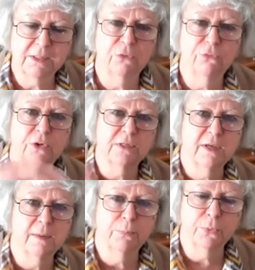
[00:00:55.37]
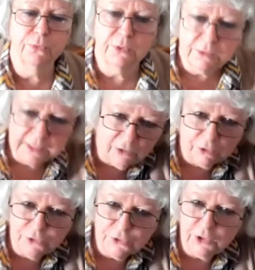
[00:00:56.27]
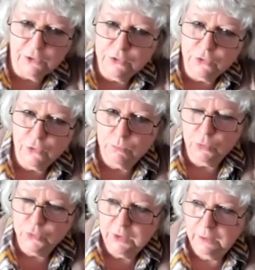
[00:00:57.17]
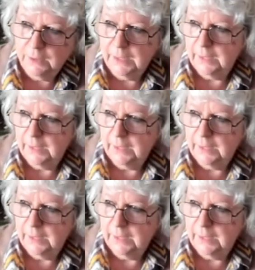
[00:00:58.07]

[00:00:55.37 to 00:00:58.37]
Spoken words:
So, for example, the technology on stormwater